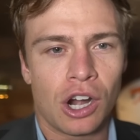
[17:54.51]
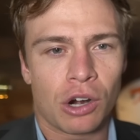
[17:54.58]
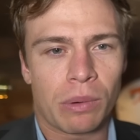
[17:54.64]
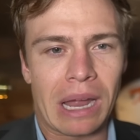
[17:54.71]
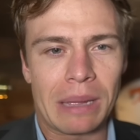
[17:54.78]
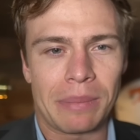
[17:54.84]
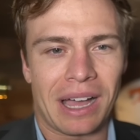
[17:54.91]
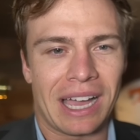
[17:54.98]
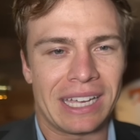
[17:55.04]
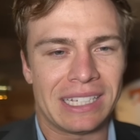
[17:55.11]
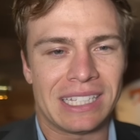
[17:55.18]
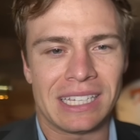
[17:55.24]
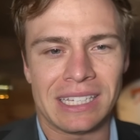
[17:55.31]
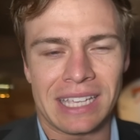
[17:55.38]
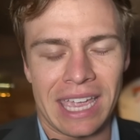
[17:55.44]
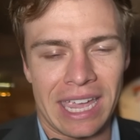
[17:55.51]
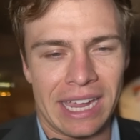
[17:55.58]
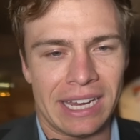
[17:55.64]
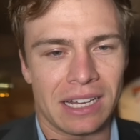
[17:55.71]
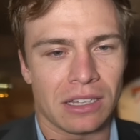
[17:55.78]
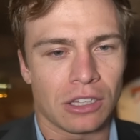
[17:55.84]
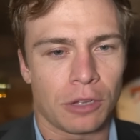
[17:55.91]
right behind
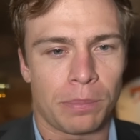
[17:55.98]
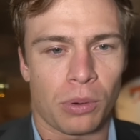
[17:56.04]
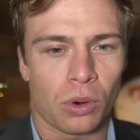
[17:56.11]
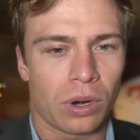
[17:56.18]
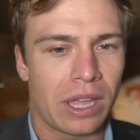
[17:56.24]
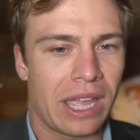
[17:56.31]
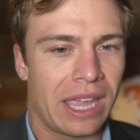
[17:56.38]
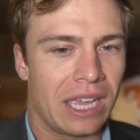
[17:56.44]
Kincaid, Laporta,